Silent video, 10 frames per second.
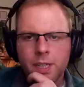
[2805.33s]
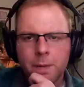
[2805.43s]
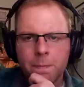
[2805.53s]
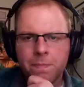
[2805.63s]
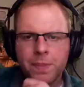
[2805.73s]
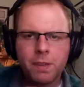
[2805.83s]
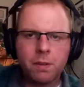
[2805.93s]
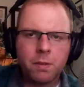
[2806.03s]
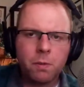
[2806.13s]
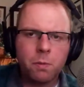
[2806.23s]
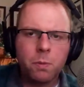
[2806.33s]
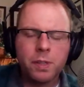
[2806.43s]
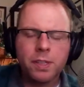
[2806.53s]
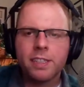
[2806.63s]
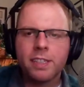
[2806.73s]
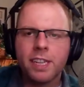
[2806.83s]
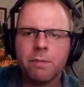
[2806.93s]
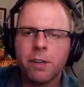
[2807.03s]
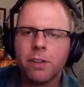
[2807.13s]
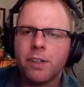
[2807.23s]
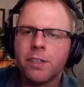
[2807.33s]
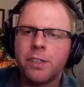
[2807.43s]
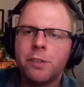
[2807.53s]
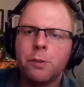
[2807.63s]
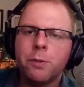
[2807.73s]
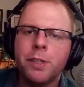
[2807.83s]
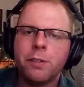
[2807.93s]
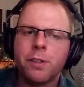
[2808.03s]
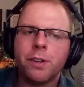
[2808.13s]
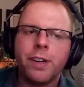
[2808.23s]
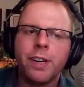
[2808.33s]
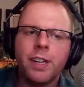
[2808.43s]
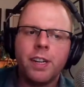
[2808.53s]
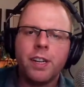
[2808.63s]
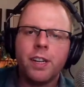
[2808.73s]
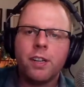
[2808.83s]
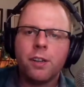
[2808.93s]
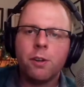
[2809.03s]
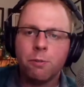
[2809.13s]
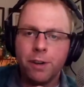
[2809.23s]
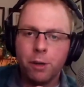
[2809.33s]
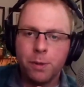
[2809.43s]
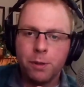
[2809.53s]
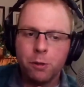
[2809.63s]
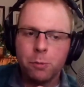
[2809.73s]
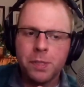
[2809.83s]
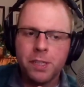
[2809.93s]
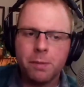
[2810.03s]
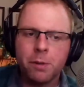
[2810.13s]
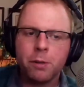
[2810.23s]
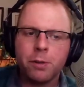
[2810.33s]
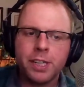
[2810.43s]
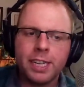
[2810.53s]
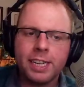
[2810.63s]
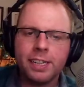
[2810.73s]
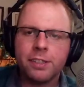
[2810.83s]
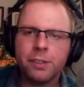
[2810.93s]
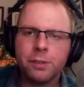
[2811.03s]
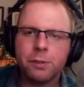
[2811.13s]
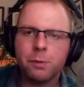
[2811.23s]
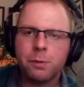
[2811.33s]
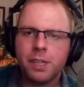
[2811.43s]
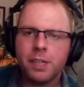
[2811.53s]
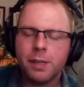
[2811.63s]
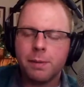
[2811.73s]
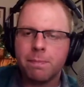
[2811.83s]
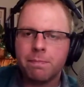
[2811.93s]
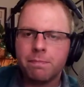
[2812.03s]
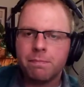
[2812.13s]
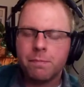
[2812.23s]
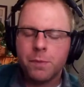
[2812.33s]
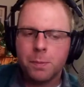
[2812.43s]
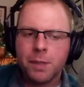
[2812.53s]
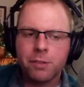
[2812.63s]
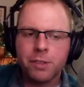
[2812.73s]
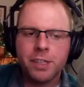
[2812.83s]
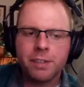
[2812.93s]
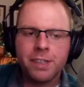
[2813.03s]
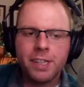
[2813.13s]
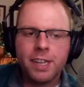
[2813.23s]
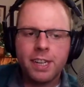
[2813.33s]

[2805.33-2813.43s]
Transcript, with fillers: um, one last thing in regards to your career with hoops, and then we're going to get into um, some other stuff.